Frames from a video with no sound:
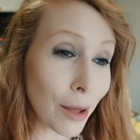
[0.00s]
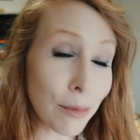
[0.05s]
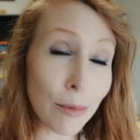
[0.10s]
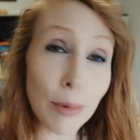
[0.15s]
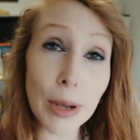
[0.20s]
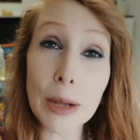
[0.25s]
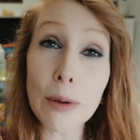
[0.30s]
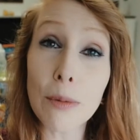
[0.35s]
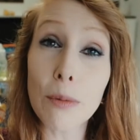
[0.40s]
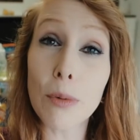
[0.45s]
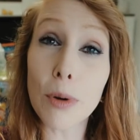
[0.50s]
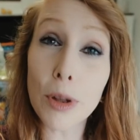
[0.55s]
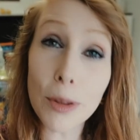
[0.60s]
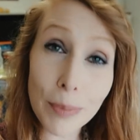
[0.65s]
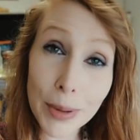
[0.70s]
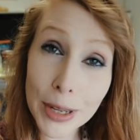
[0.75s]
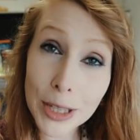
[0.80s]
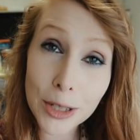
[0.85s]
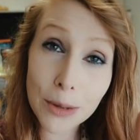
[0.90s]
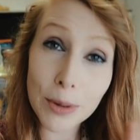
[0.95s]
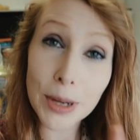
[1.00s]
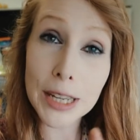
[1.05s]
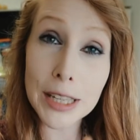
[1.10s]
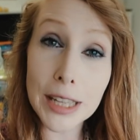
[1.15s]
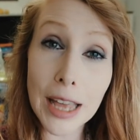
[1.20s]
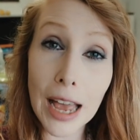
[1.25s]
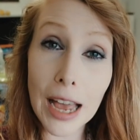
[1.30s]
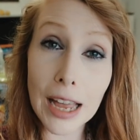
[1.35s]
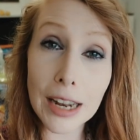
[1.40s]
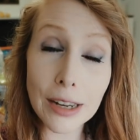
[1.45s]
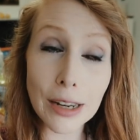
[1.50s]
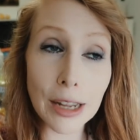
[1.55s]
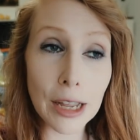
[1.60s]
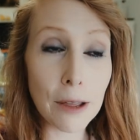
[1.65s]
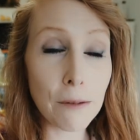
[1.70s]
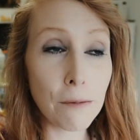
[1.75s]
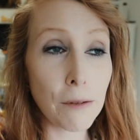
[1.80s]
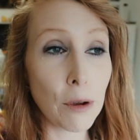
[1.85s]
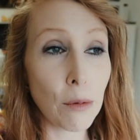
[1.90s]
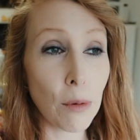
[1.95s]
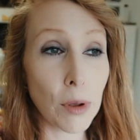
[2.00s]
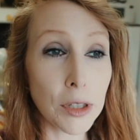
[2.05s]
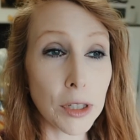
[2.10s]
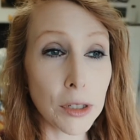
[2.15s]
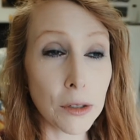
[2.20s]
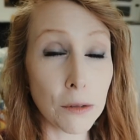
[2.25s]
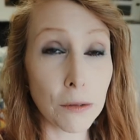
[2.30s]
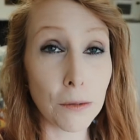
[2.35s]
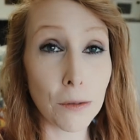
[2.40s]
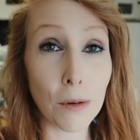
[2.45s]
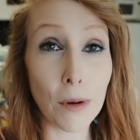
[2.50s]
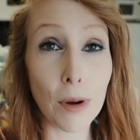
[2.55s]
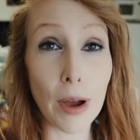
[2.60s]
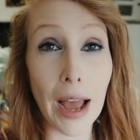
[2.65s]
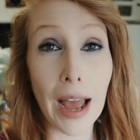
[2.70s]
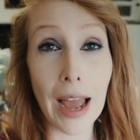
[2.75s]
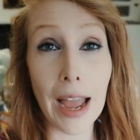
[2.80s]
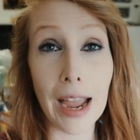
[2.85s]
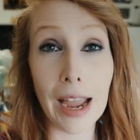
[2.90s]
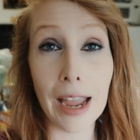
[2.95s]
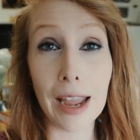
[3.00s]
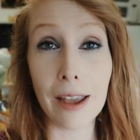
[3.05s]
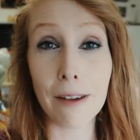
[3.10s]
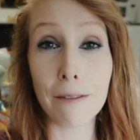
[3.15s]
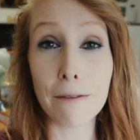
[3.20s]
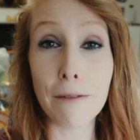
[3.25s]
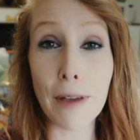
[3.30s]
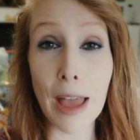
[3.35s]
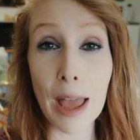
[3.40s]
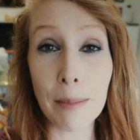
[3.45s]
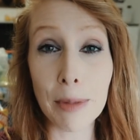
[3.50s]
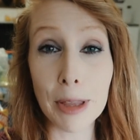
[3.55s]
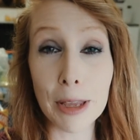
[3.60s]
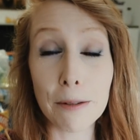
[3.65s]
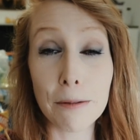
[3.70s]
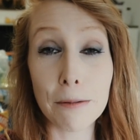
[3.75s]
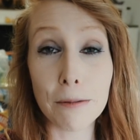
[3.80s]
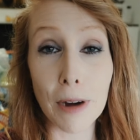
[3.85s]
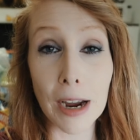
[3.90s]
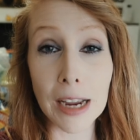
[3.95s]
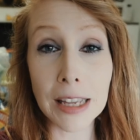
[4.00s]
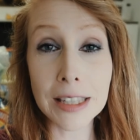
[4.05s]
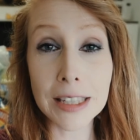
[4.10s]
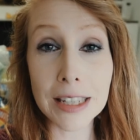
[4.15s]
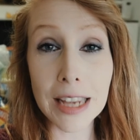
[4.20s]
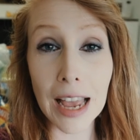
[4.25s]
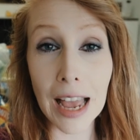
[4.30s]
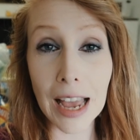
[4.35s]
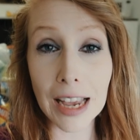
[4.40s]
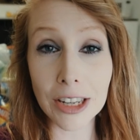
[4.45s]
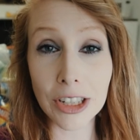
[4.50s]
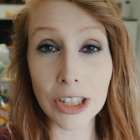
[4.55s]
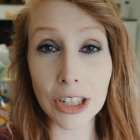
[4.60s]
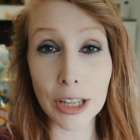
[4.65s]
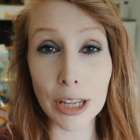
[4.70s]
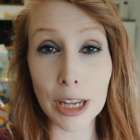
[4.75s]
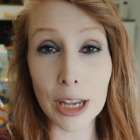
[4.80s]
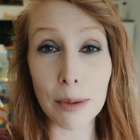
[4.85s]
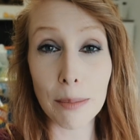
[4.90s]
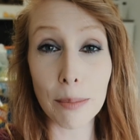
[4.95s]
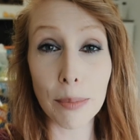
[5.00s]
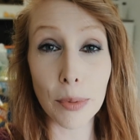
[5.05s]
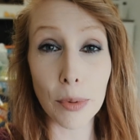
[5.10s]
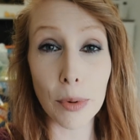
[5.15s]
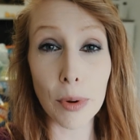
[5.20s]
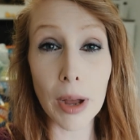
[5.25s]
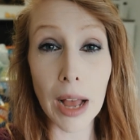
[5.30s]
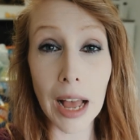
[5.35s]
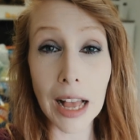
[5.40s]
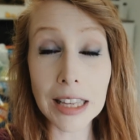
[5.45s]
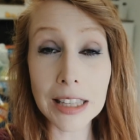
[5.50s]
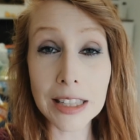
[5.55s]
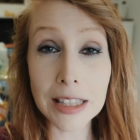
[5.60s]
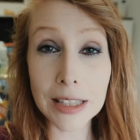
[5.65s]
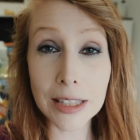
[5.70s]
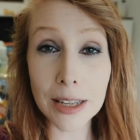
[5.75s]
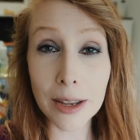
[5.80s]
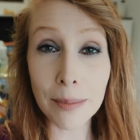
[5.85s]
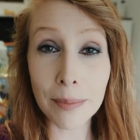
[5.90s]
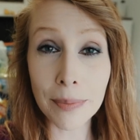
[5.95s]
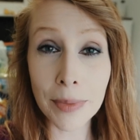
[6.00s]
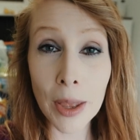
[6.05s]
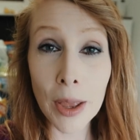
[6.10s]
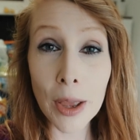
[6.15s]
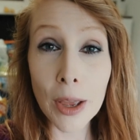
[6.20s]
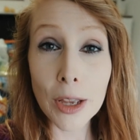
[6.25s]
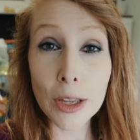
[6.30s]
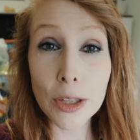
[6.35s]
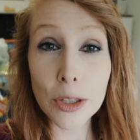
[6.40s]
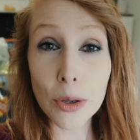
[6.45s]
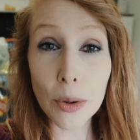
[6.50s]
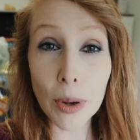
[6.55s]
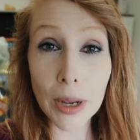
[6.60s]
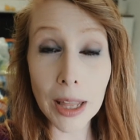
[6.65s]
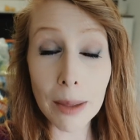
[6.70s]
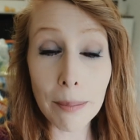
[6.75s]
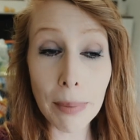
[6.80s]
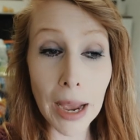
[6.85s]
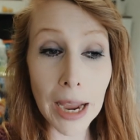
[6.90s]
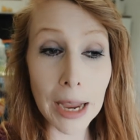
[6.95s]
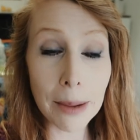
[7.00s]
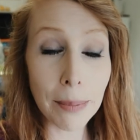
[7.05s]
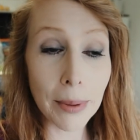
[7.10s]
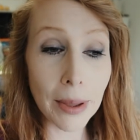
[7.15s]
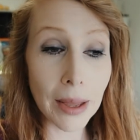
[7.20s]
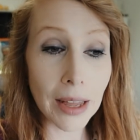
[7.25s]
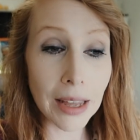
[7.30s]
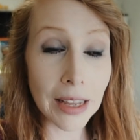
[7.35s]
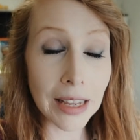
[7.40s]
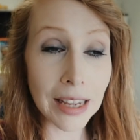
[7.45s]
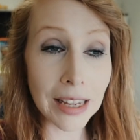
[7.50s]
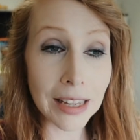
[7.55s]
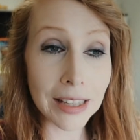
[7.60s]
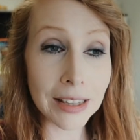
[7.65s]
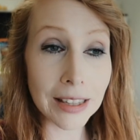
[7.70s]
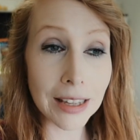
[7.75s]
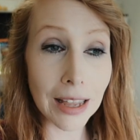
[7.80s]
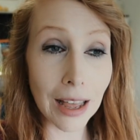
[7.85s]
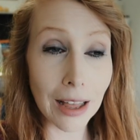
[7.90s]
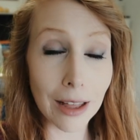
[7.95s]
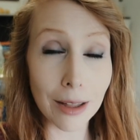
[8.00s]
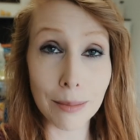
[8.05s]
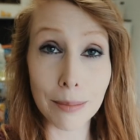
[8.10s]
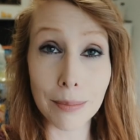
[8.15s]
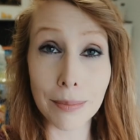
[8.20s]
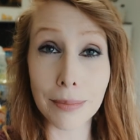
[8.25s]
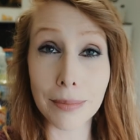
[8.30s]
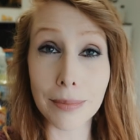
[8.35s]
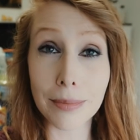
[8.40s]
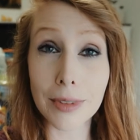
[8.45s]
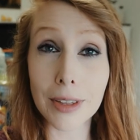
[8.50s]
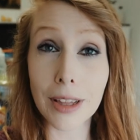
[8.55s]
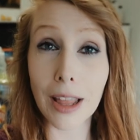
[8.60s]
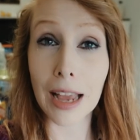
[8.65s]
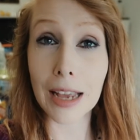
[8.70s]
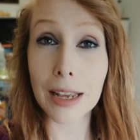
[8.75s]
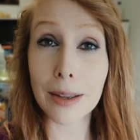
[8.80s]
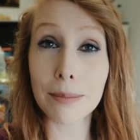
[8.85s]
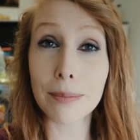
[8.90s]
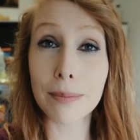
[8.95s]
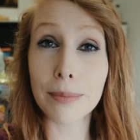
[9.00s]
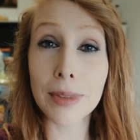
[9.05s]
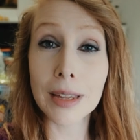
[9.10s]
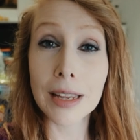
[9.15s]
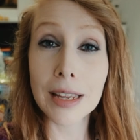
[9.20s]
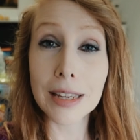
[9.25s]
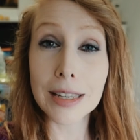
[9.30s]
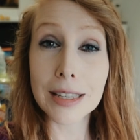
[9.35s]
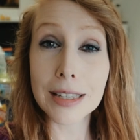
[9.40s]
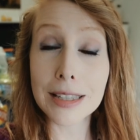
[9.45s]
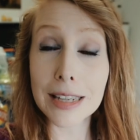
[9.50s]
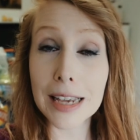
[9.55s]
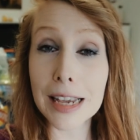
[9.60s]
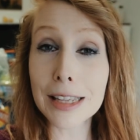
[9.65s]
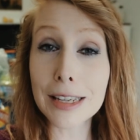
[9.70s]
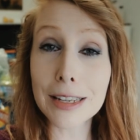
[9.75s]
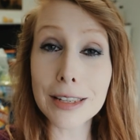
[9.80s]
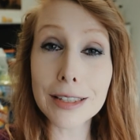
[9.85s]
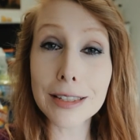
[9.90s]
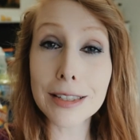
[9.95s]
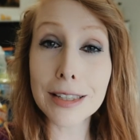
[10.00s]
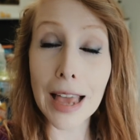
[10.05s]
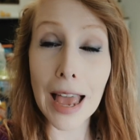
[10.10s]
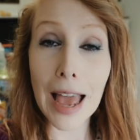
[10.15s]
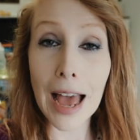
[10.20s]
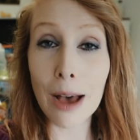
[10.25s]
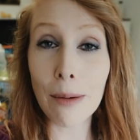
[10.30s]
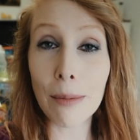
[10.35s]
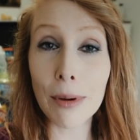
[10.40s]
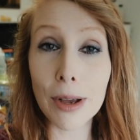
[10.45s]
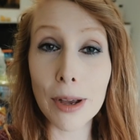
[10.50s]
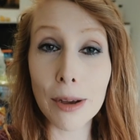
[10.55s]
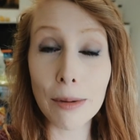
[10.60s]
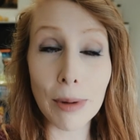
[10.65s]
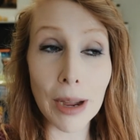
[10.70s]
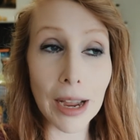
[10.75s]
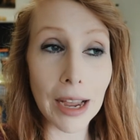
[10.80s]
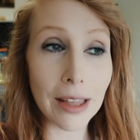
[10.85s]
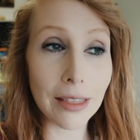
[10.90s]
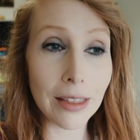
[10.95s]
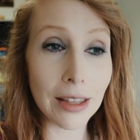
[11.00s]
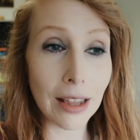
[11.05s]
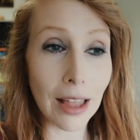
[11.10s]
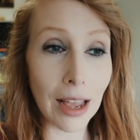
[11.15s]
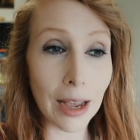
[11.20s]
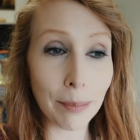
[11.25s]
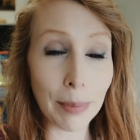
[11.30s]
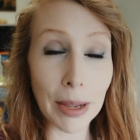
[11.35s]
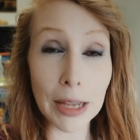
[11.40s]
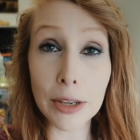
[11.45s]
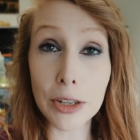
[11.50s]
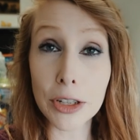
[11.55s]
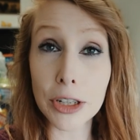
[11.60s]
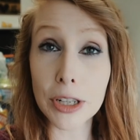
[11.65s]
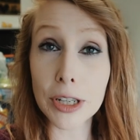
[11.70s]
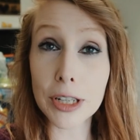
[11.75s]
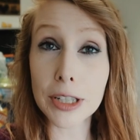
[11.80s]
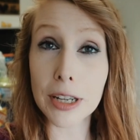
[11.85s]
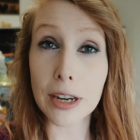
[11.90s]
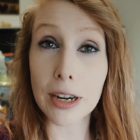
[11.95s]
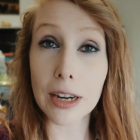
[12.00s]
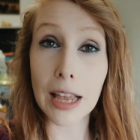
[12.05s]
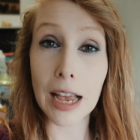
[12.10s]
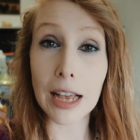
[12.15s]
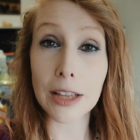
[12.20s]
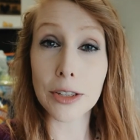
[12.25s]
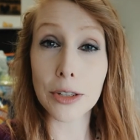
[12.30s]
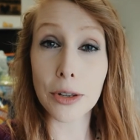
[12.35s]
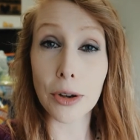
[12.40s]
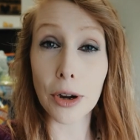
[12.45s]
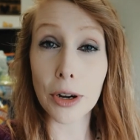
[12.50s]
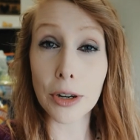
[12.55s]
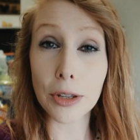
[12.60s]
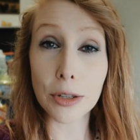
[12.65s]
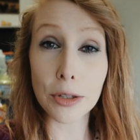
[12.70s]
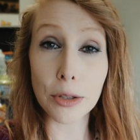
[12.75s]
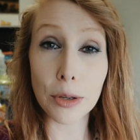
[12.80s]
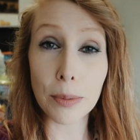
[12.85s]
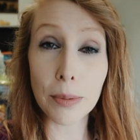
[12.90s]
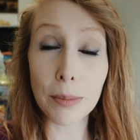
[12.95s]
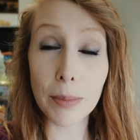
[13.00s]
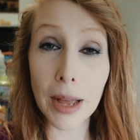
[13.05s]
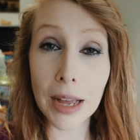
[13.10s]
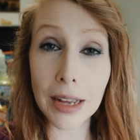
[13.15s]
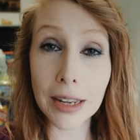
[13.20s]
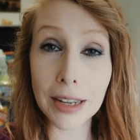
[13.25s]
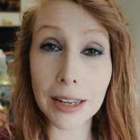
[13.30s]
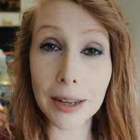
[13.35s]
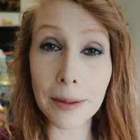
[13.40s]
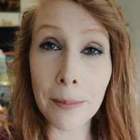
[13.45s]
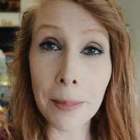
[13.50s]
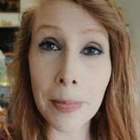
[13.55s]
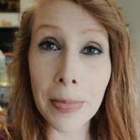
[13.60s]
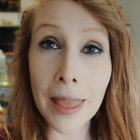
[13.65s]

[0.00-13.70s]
We would be doing that if it wasn't for a family friend actually brought us some toilet paper in like seniors hour, where the like pensioners are allowed to go to the supermarket